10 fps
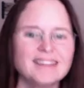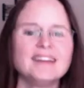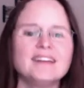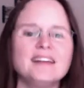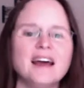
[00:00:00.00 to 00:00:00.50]

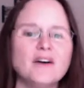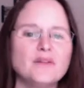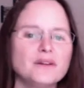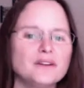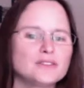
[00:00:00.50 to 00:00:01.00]
now
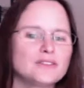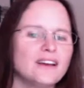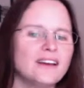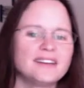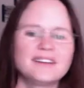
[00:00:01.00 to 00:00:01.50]
there's
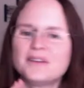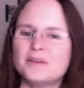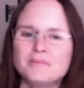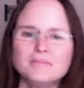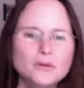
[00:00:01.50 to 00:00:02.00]
like
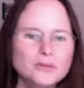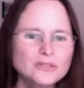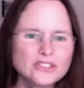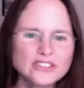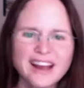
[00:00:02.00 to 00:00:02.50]

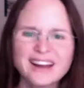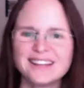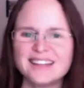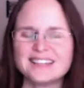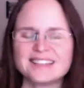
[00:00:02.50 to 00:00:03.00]
moonshine
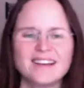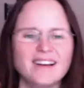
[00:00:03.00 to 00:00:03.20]
and